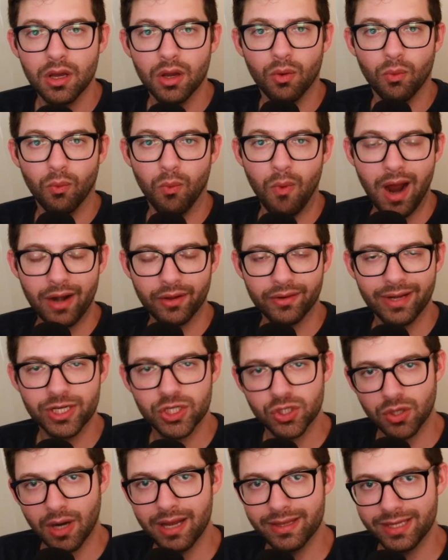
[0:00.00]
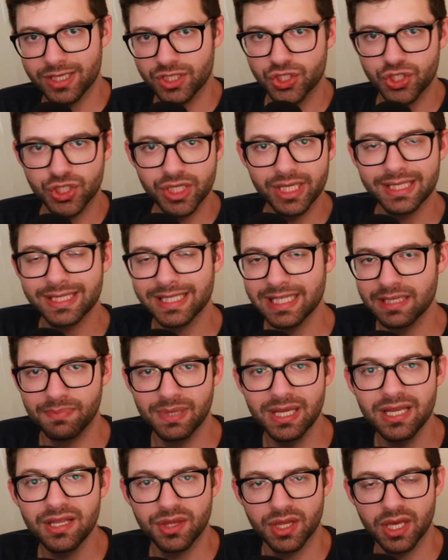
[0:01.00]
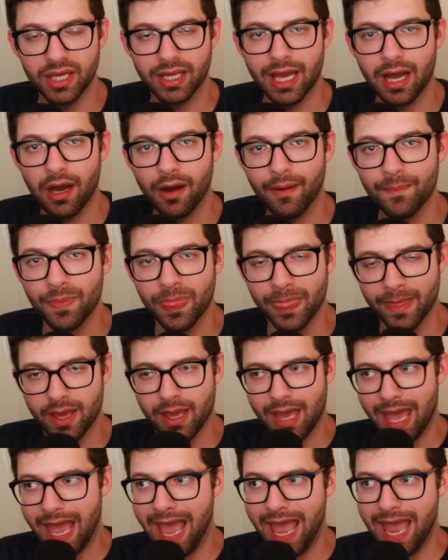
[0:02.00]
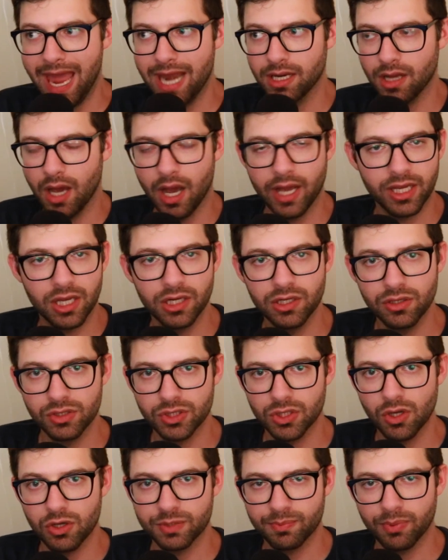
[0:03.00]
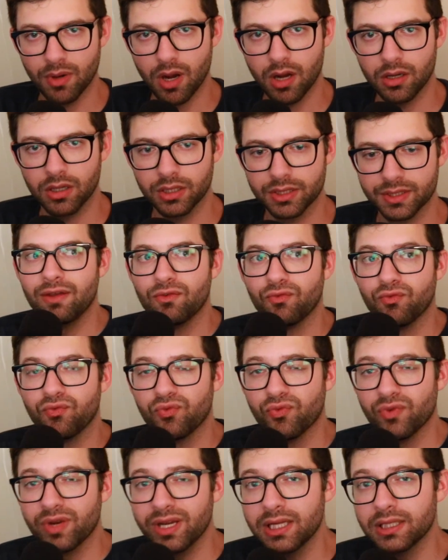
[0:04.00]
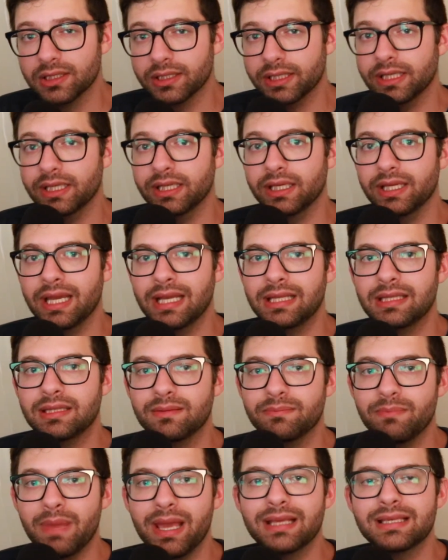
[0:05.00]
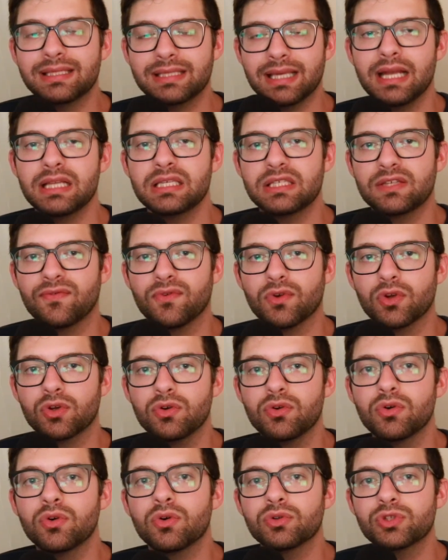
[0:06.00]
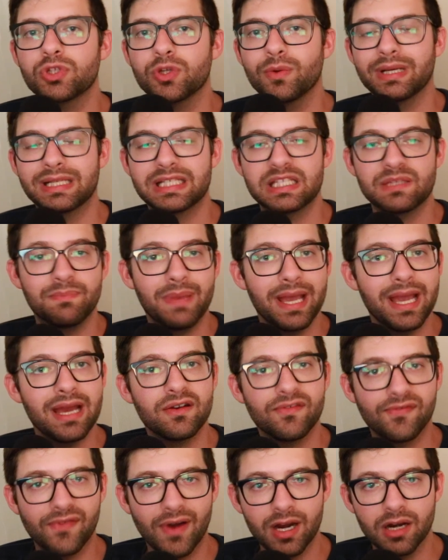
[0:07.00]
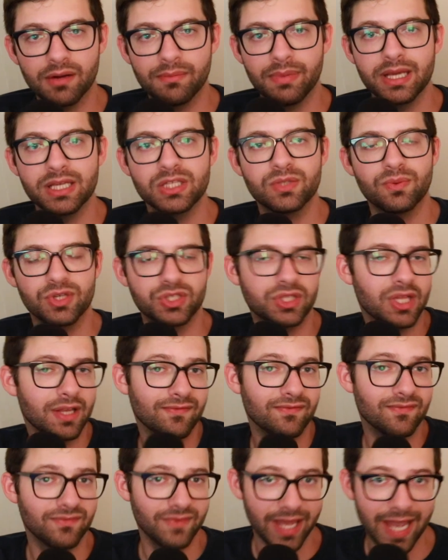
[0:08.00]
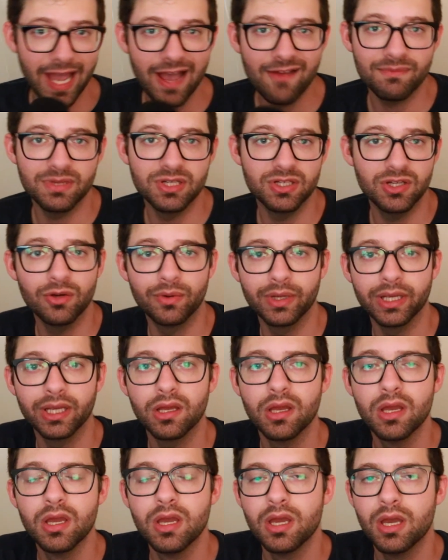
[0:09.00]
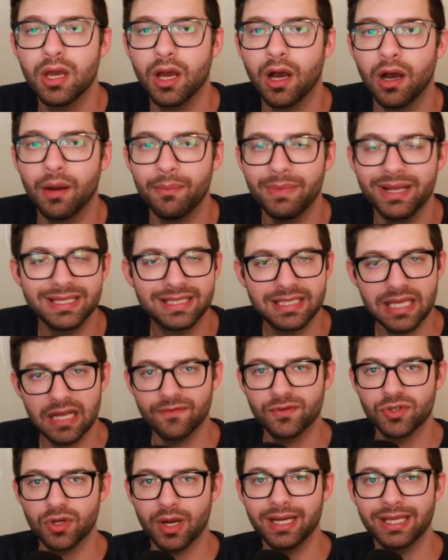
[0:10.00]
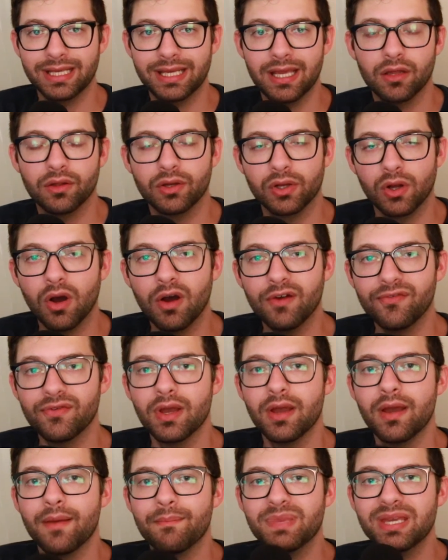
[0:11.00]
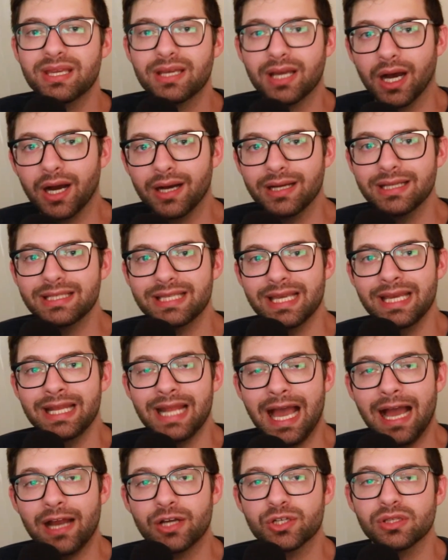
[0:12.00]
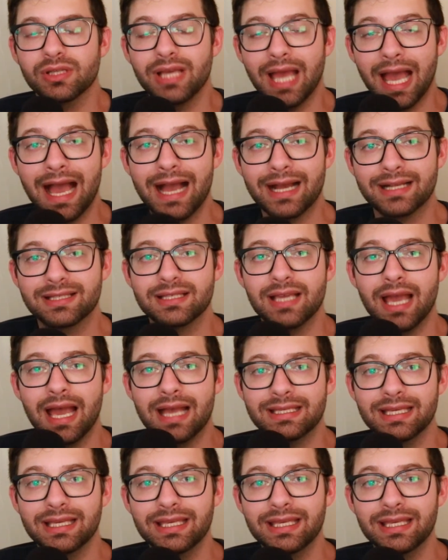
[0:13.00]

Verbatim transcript: Why don't I try this GCP thing out? And I can use those products. Really, it makes sense for Google to expand Firebase, which they have been doing, instead of trying to kill it off, because it actually acts as a